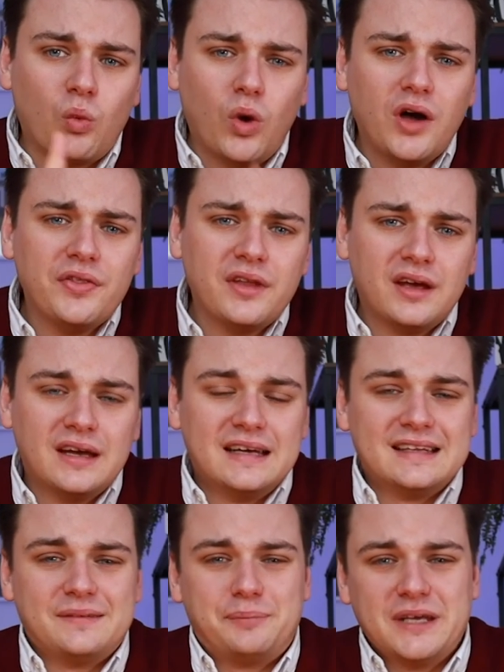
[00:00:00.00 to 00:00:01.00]
One
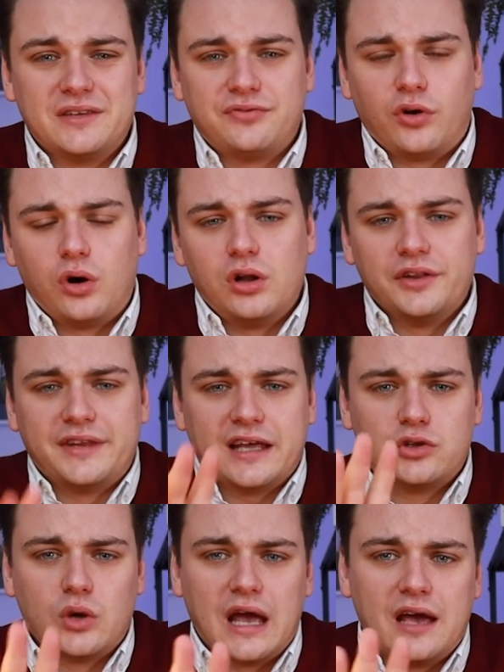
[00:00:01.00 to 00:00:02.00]
pitfall
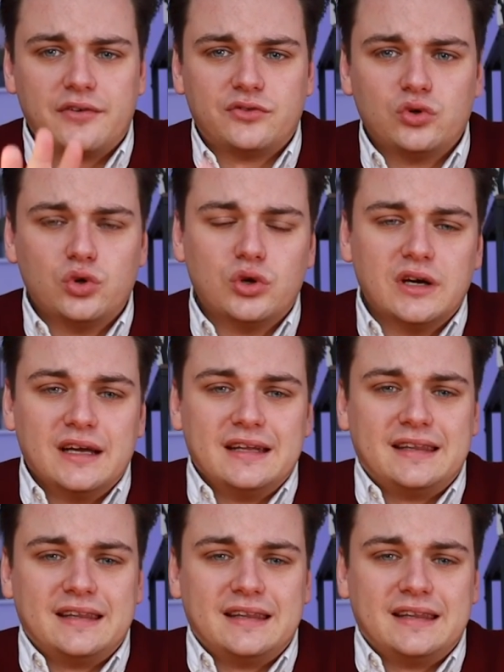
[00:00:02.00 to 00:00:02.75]
that you have to